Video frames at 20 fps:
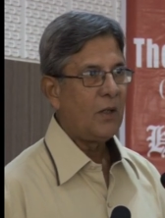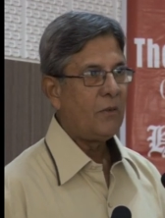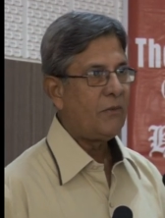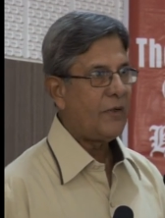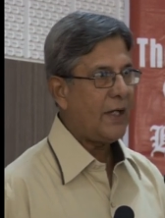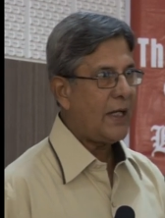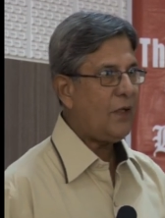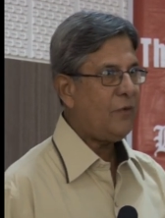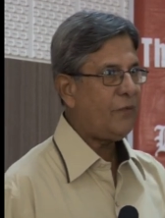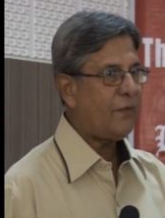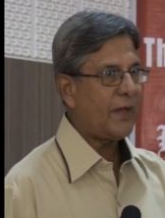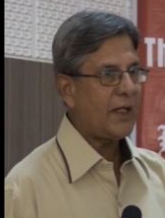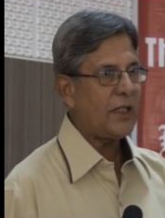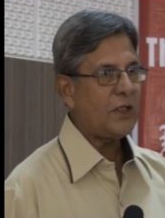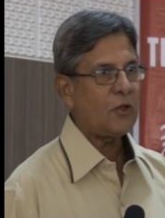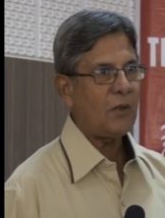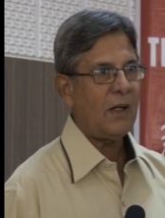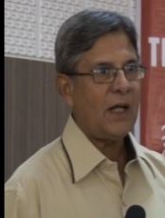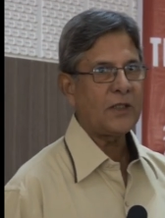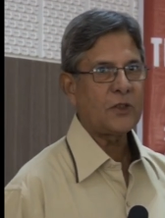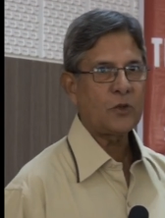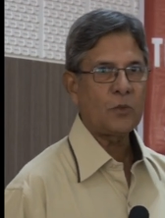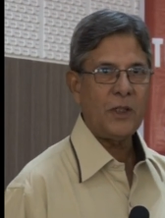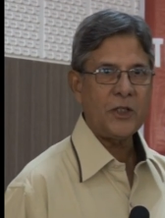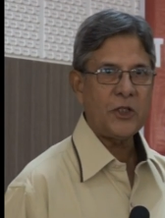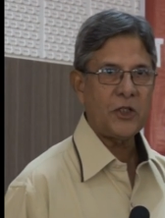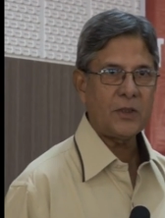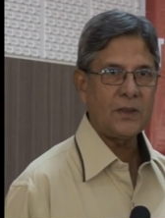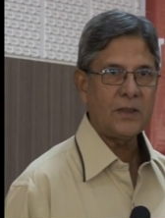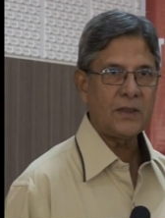Feel free to ask
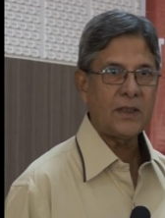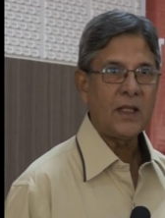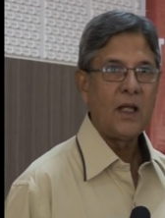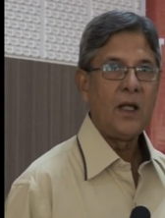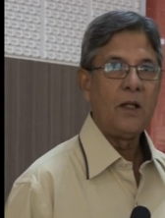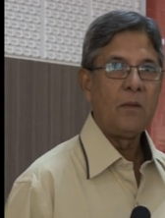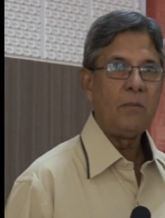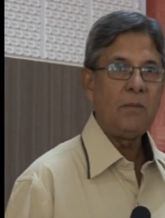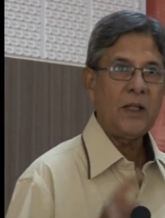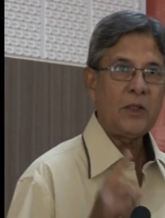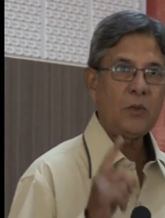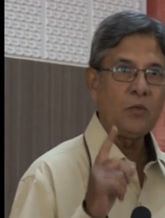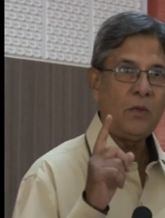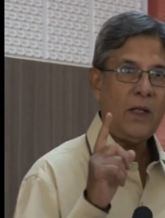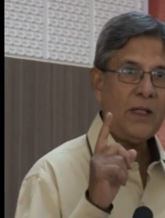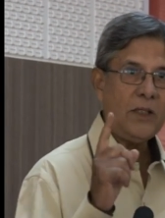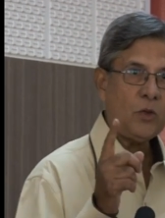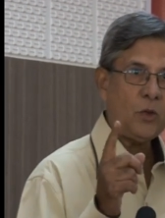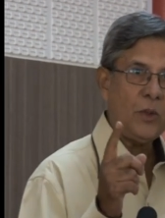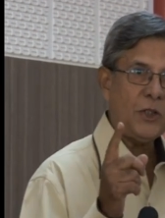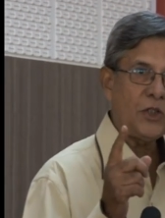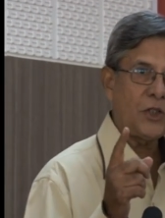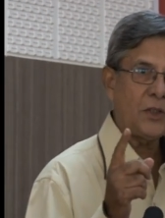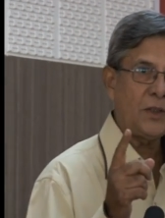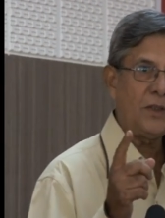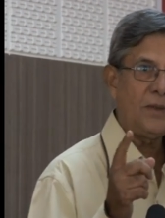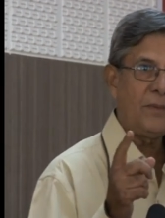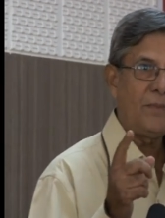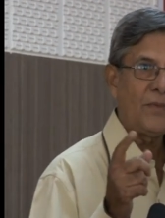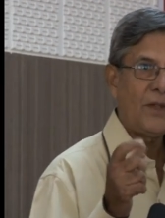questions, but one
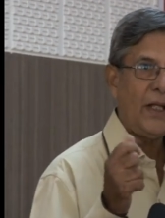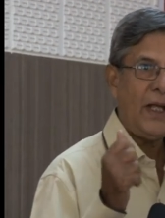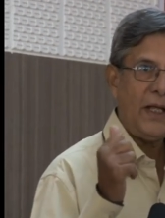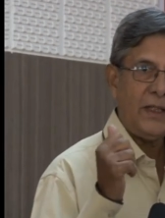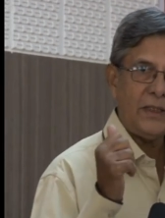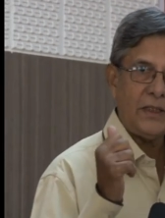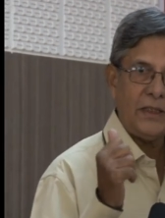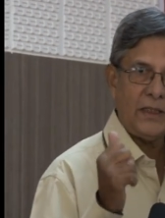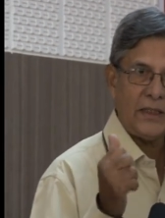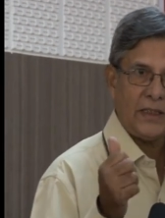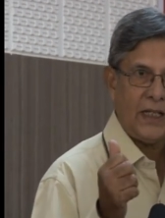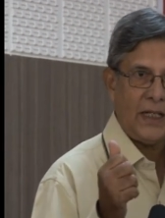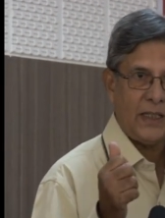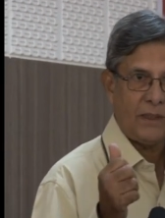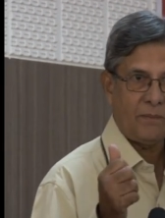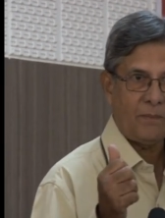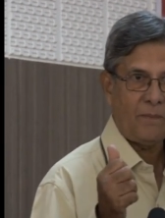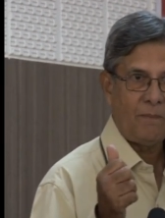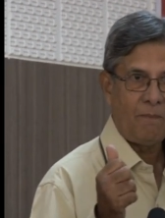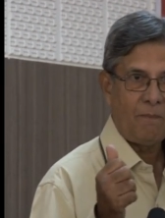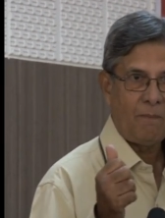question at a time.